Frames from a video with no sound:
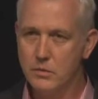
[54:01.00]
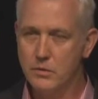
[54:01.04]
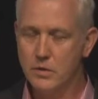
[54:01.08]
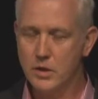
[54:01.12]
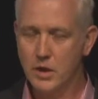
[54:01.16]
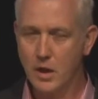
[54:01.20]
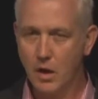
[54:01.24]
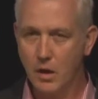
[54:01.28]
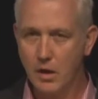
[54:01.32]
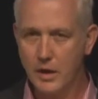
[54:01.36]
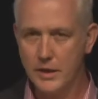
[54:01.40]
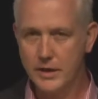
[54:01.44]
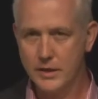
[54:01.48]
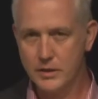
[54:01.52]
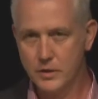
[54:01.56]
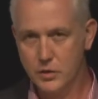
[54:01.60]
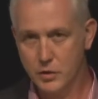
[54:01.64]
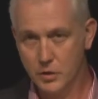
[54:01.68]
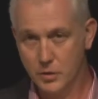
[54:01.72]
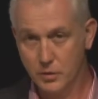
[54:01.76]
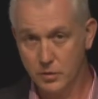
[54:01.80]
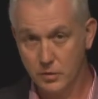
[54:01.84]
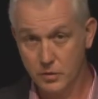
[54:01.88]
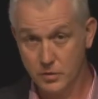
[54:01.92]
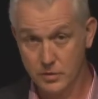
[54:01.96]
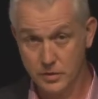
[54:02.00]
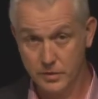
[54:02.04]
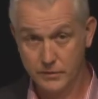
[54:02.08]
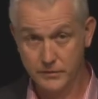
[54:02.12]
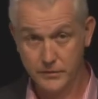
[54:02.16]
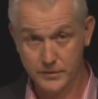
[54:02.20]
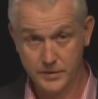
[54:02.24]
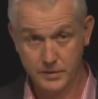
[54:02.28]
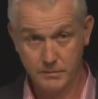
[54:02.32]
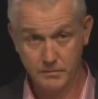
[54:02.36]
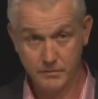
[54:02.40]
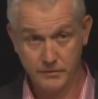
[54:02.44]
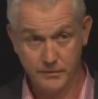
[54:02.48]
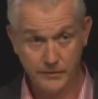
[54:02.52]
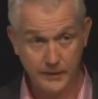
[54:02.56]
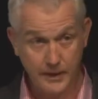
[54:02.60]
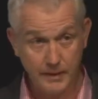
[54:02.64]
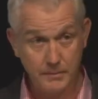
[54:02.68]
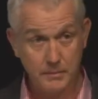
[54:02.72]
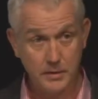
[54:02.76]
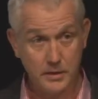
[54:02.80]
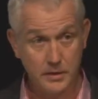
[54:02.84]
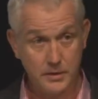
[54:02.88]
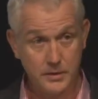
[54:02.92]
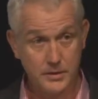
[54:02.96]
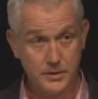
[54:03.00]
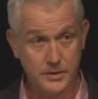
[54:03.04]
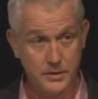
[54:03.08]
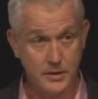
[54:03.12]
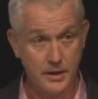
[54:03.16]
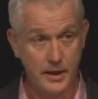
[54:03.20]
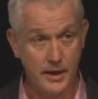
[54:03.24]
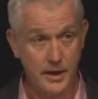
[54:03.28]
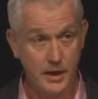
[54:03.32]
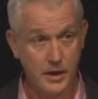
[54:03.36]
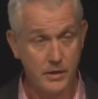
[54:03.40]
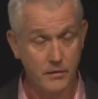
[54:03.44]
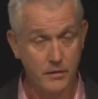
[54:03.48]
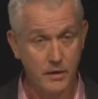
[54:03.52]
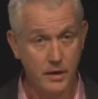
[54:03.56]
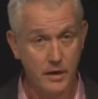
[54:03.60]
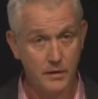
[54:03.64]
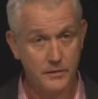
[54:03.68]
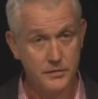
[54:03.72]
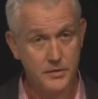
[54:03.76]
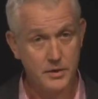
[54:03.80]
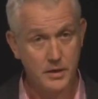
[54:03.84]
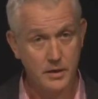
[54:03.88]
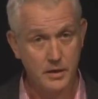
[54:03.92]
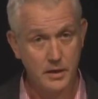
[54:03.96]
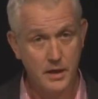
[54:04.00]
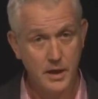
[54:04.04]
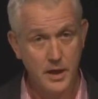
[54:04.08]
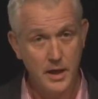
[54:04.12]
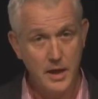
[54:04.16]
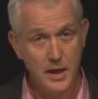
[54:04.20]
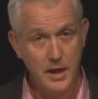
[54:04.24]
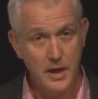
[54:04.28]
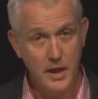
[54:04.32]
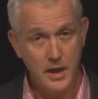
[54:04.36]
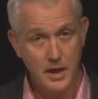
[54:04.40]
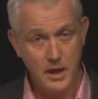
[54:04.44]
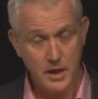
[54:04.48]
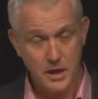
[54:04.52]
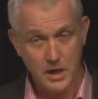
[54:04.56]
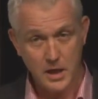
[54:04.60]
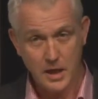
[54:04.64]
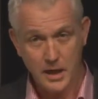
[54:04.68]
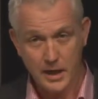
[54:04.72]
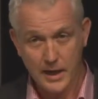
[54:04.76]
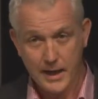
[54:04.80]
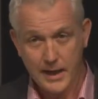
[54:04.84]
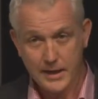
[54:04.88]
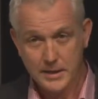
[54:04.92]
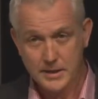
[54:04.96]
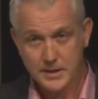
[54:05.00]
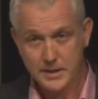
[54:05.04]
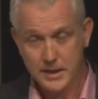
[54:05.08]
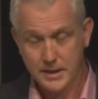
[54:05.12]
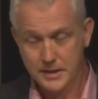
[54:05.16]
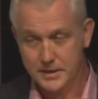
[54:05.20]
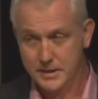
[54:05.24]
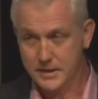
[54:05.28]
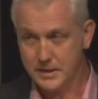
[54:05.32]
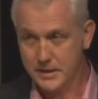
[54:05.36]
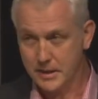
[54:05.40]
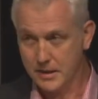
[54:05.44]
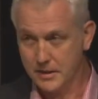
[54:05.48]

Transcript: guided tours of some fabulous aircraft. So you can access